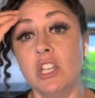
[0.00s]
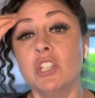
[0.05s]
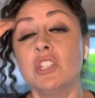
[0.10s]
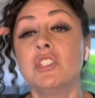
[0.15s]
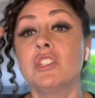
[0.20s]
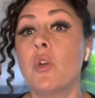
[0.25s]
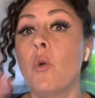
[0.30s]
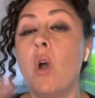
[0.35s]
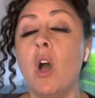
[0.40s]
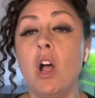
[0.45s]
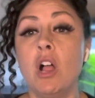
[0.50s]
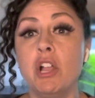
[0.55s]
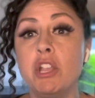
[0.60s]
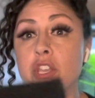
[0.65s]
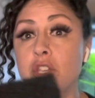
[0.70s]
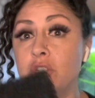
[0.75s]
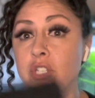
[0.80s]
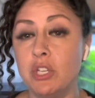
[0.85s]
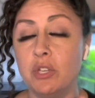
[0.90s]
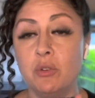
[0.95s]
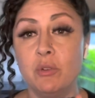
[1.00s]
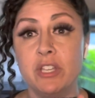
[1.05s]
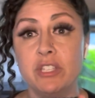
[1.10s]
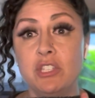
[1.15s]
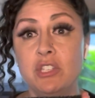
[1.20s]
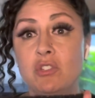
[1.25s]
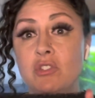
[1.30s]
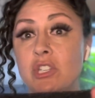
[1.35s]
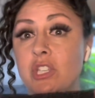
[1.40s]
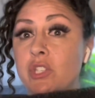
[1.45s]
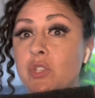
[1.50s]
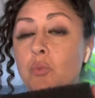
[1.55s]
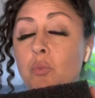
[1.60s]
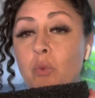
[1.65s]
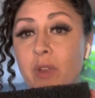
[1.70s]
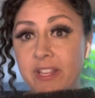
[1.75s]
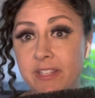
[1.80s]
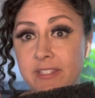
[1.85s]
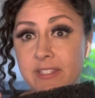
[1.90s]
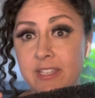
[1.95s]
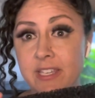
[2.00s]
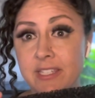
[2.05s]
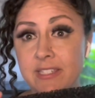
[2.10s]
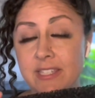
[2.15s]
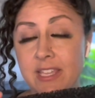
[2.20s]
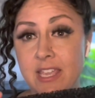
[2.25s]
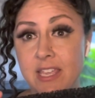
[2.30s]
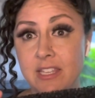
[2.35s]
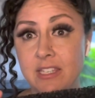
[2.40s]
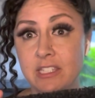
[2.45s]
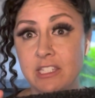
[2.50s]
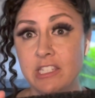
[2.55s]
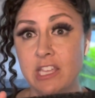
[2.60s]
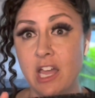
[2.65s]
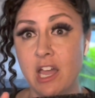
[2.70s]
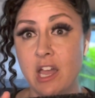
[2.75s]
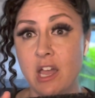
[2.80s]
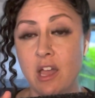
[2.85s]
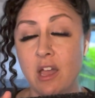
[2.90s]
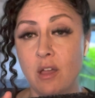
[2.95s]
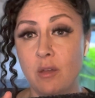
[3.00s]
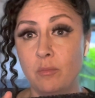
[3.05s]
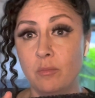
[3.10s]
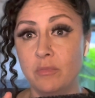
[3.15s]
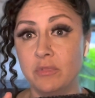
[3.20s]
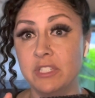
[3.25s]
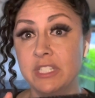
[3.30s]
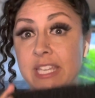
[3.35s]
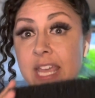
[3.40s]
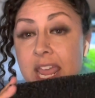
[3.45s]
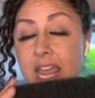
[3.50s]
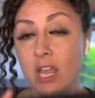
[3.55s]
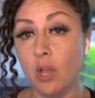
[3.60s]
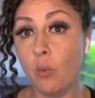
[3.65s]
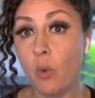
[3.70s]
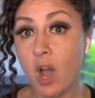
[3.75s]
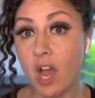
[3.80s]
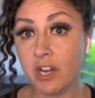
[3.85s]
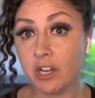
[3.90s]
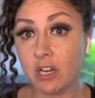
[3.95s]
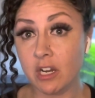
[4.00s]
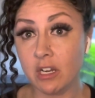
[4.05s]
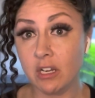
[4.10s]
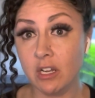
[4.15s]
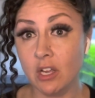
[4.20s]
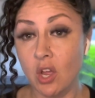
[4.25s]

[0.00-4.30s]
So all you do is you just rinse this in some tank water,